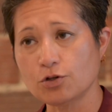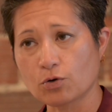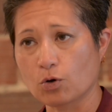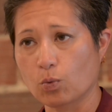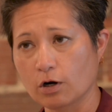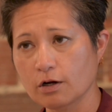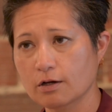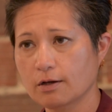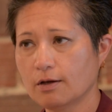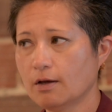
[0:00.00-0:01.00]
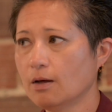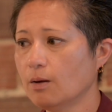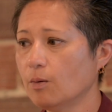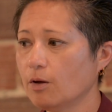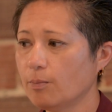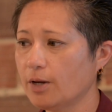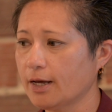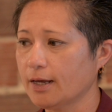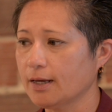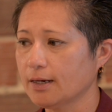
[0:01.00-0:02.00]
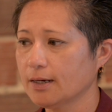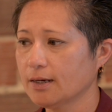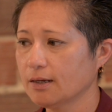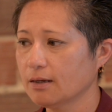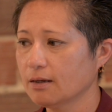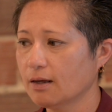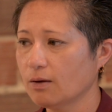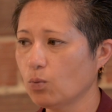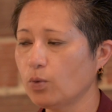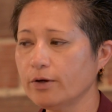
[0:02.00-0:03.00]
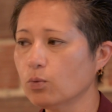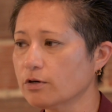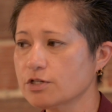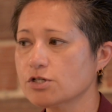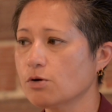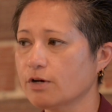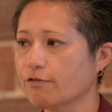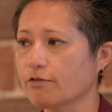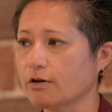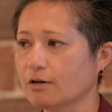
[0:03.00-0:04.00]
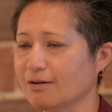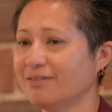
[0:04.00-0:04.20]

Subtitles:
her work, but we were so different.